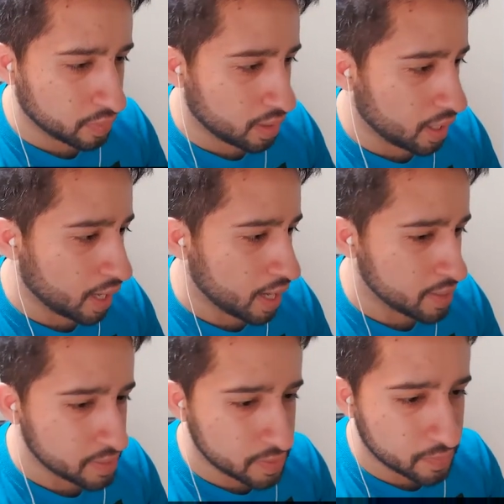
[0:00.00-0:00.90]

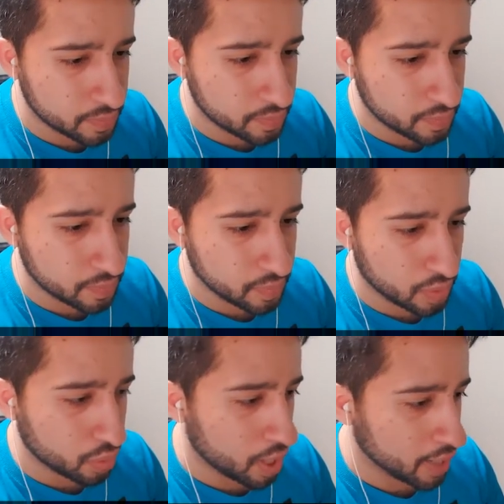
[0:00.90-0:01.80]
has
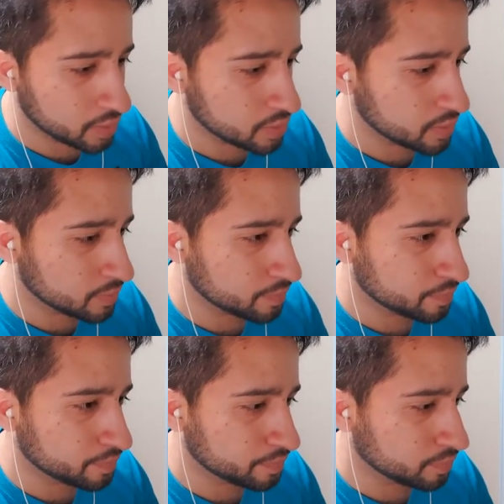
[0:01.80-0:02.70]
cracks,
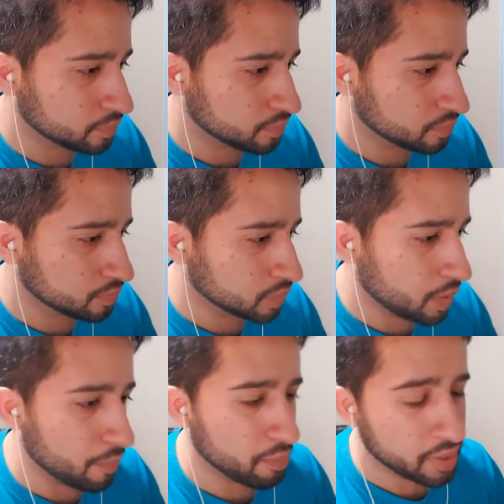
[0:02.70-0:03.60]

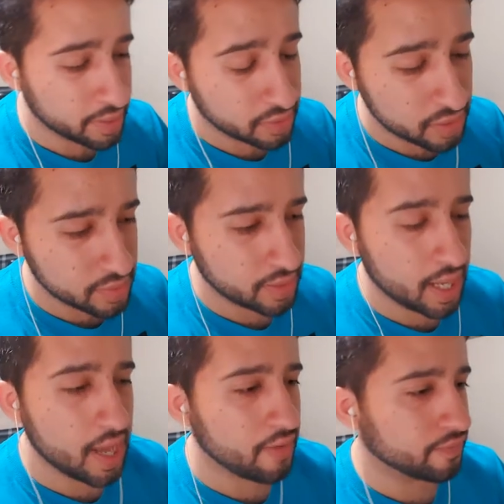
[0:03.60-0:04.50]
but it doesn't
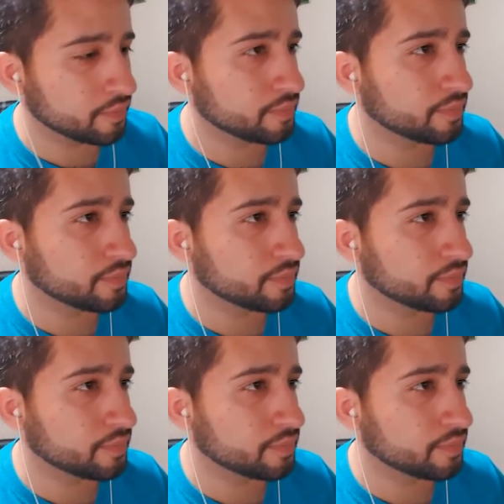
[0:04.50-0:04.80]
have